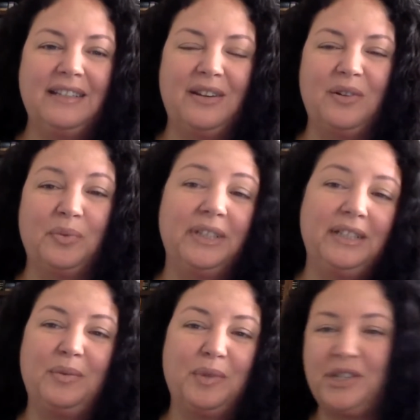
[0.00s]
So
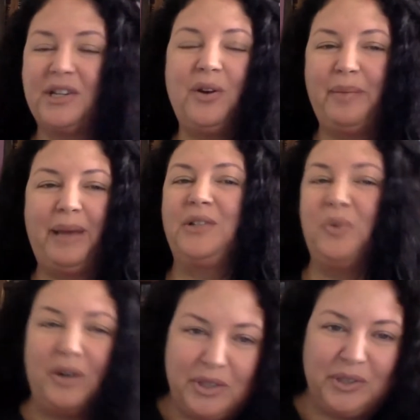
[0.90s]
really, we're just going back to
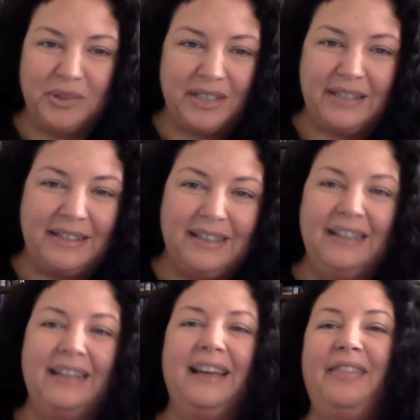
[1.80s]
our roots.
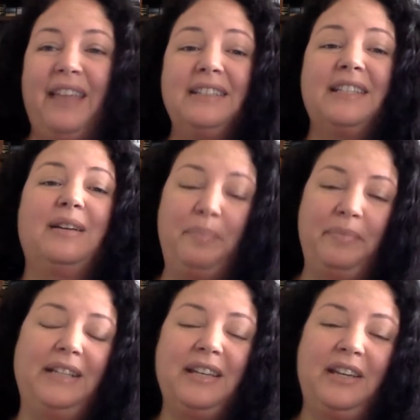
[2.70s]

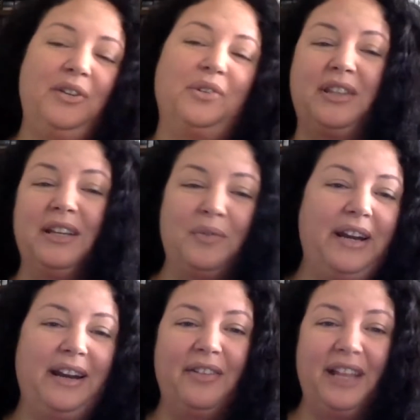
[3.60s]
that's a huge thing right
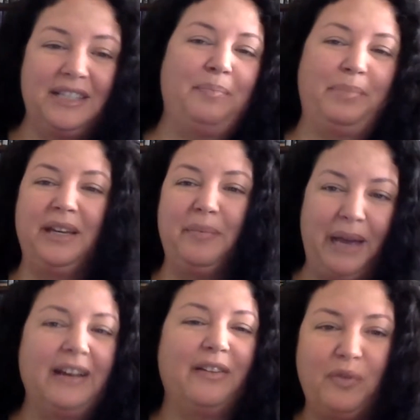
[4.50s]
now. That's a big
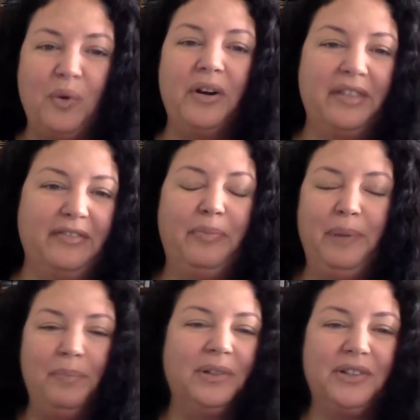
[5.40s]
back and forth of
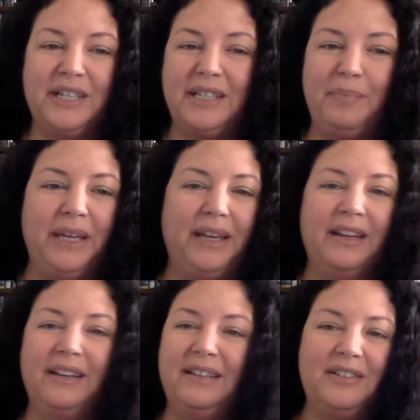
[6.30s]
people just
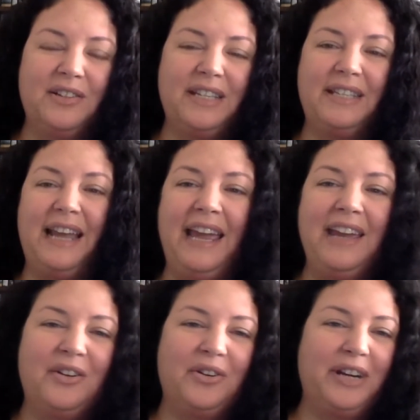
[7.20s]
being just
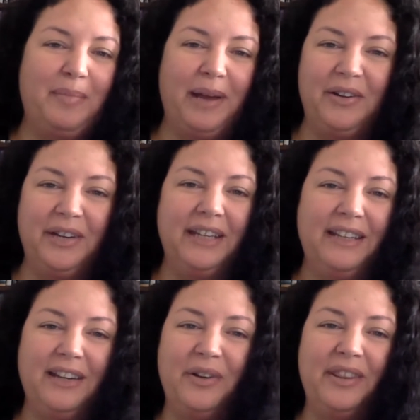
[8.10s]
angry about it,
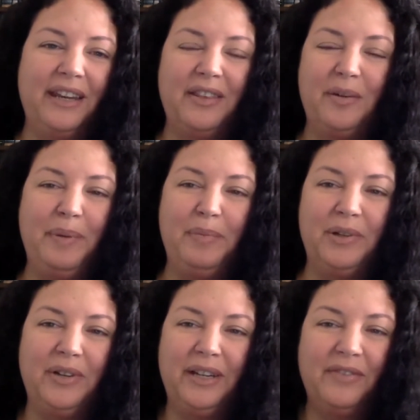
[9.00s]
and then other people
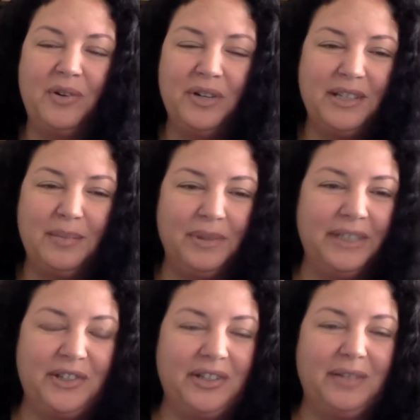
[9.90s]
going, of course the police
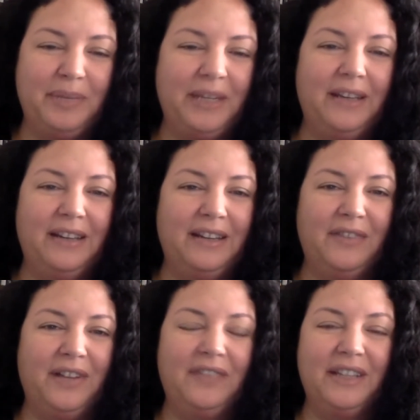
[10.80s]
shouldn't be
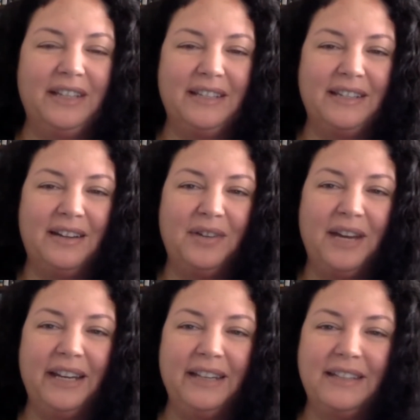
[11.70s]
involved in this. It's not
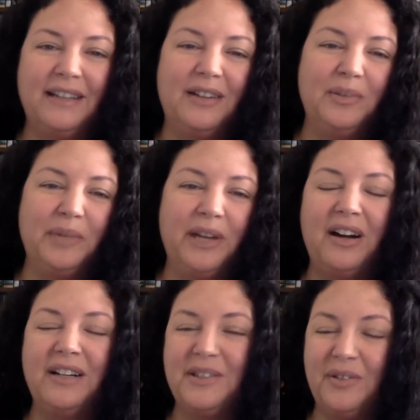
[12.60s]
right. It's not who we
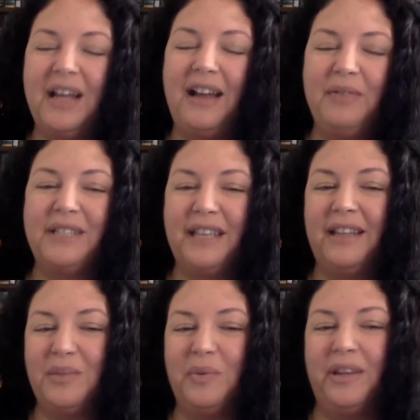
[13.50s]
are. So that, I would say
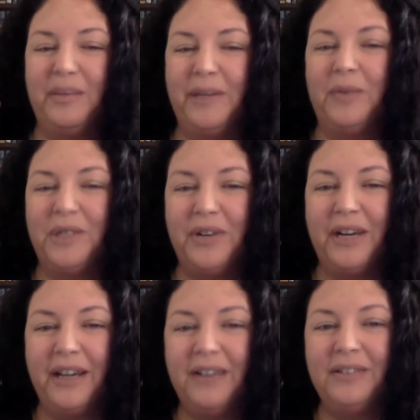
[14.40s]
that's one of the big ones right now.